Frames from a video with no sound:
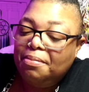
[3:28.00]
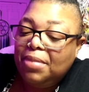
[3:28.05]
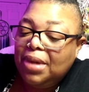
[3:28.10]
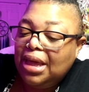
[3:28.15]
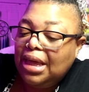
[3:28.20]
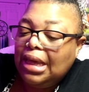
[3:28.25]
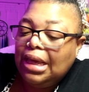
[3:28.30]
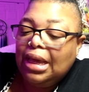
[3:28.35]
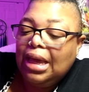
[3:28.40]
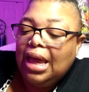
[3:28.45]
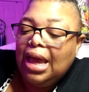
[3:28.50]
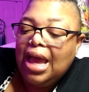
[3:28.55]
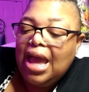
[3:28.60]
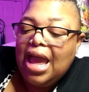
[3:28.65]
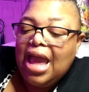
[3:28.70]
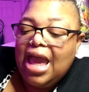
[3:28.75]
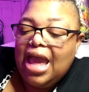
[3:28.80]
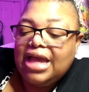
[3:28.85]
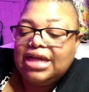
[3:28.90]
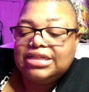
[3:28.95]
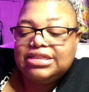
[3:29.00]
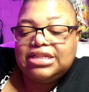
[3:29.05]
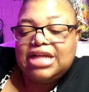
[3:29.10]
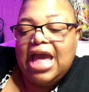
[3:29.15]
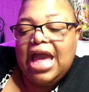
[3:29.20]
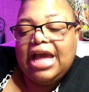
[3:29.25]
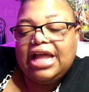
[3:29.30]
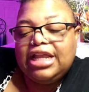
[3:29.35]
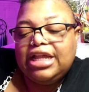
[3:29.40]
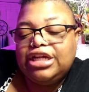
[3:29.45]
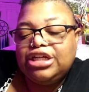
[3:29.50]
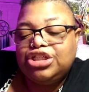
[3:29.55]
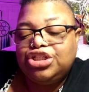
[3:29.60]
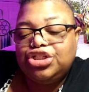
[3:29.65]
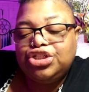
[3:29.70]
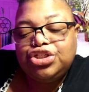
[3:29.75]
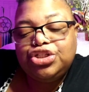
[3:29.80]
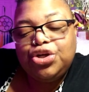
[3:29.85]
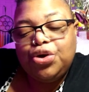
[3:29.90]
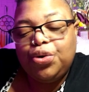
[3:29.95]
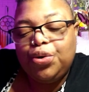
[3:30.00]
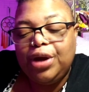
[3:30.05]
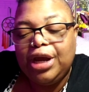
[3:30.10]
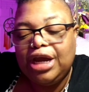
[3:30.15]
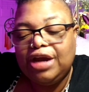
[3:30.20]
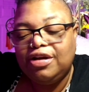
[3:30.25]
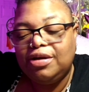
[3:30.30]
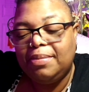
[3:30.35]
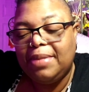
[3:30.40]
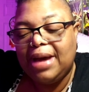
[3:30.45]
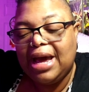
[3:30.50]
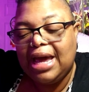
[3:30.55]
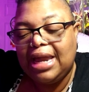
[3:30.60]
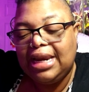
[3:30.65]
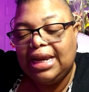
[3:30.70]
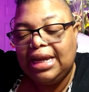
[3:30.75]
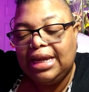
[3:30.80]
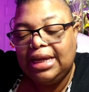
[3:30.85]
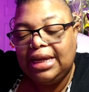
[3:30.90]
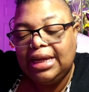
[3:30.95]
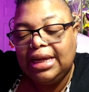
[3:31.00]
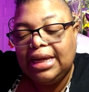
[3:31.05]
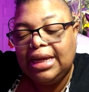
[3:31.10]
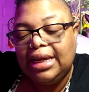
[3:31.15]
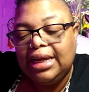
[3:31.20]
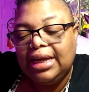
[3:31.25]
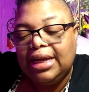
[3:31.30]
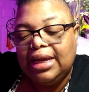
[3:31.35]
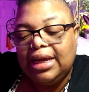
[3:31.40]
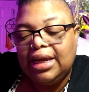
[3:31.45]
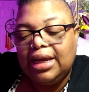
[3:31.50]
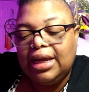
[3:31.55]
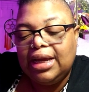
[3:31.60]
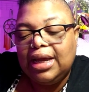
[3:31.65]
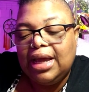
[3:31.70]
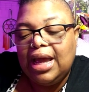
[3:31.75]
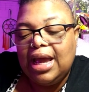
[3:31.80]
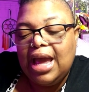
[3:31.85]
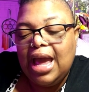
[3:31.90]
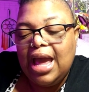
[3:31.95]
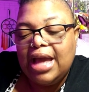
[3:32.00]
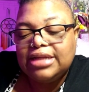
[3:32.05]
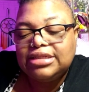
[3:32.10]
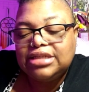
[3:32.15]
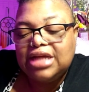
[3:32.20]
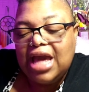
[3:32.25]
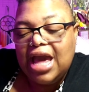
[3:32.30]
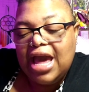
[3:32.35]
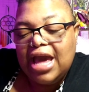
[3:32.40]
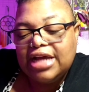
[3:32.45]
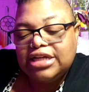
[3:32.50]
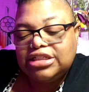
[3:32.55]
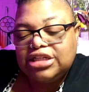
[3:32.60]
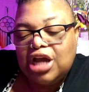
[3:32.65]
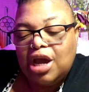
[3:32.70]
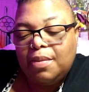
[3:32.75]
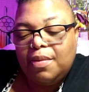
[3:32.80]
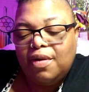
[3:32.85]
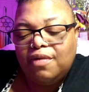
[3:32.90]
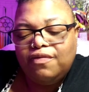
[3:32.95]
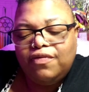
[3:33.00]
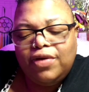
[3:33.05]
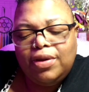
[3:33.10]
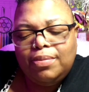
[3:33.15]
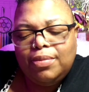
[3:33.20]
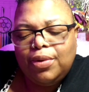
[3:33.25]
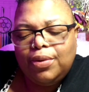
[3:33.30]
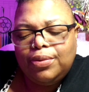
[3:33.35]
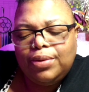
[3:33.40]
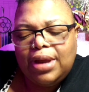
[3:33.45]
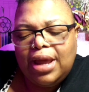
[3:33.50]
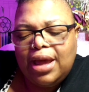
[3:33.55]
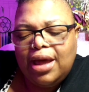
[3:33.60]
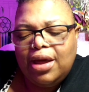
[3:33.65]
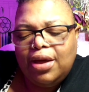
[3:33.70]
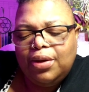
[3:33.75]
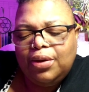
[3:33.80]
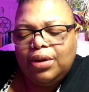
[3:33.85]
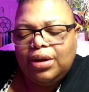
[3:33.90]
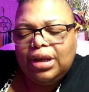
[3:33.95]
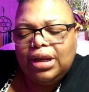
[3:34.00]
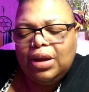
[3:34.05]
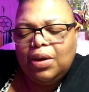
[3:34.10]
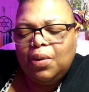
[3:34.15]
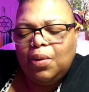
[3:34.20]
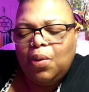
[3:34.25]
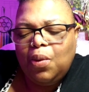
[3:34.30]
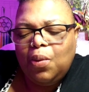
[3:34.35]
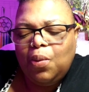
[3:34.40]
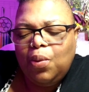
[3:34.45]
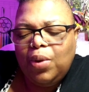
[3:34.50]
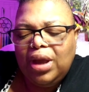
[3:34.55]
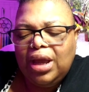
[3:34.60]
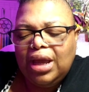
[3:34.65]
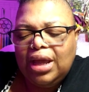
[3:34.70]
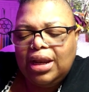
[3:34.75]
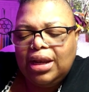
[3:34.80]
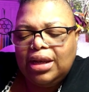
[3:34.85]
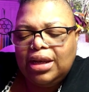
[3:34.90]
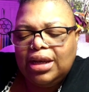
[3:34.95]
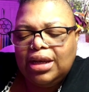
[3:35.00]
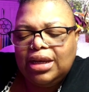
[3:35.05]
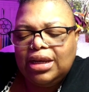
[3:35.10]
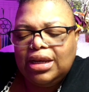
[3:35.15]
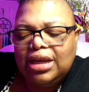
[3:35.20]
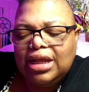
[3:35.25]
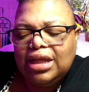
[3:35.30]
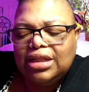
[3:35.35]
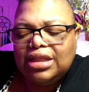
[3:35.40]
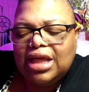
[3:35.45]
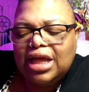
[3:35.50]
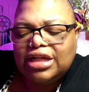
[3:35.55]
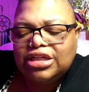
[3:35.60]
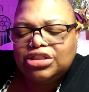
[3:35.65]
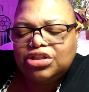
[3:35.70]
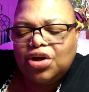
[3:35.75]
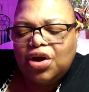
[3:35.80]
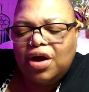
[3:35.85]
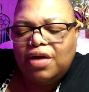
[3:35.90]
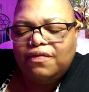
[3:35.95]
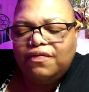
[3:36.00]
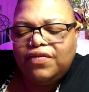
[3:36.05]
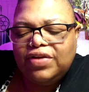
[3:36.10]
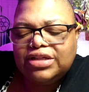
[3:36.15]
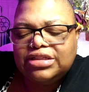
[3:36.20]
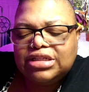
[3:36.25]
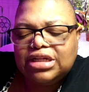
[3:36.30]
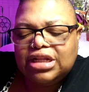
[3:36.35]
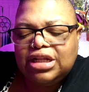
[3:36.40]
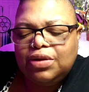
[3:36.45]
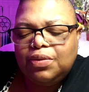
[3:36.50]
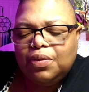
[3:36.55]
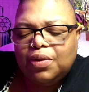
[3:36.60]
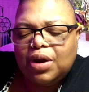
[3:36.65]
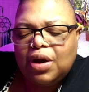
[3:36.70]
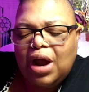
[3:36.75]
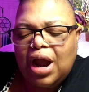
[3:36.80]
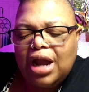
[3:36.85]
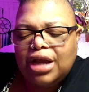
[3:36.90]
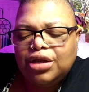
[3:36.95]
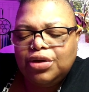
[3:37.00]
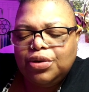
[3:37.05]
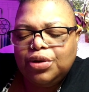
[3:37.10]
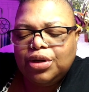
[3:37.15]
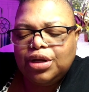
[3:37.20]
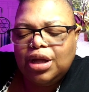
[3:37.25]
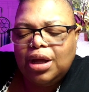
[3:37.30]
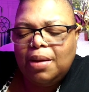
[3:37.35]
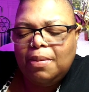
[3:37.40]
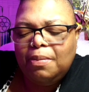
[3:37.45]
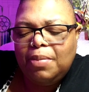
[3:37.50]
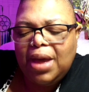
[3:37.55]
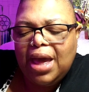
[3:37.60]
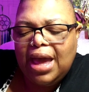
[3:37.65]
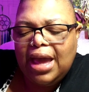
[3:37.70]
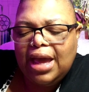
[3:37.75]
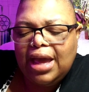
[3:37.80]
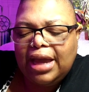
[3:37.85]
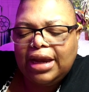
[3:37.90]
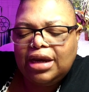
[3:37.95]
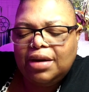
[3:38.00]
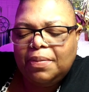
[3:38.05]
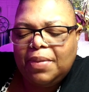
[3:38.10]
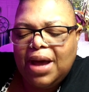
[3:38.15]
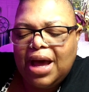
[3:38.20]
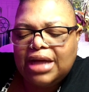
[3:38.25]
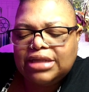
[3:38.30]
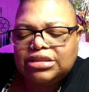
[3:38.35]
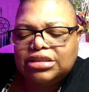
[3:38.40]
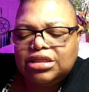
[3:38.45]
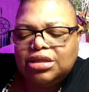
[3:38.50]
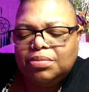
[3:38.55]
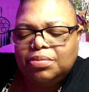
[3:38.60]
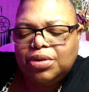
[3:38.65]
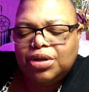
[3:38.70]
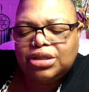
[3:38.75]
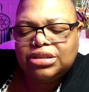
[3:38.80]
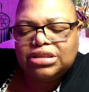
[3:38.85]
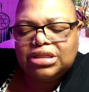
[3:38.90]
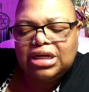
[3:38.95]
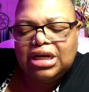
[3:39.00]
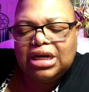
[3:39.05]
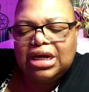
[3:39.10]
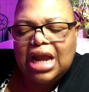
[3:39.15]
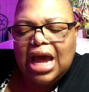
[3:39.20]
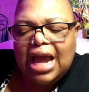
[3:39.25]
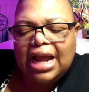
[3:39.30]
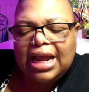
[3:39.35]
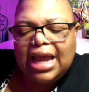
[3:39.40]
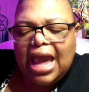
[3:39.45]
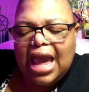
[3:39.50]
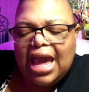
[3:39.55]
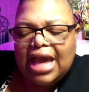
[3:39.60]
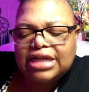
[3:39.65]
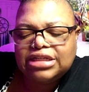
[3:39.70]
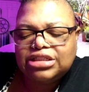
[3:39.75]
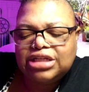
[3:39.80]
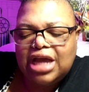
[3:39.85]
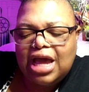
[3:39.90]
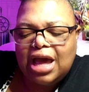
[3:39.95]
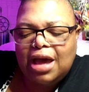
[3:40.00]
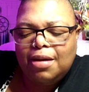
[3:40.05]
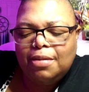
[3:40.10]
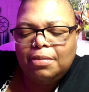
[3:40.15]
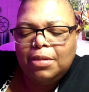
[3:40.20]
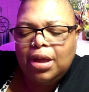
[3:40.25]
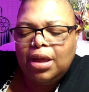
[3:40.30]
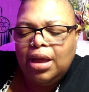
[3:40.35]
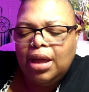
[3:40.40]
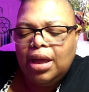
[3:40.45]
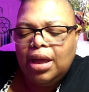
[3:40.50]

Me. Exactly. She know everybody has Cash App or Venmo now. When did they start physically requiring you to come pay a deposit in person and not Cash App,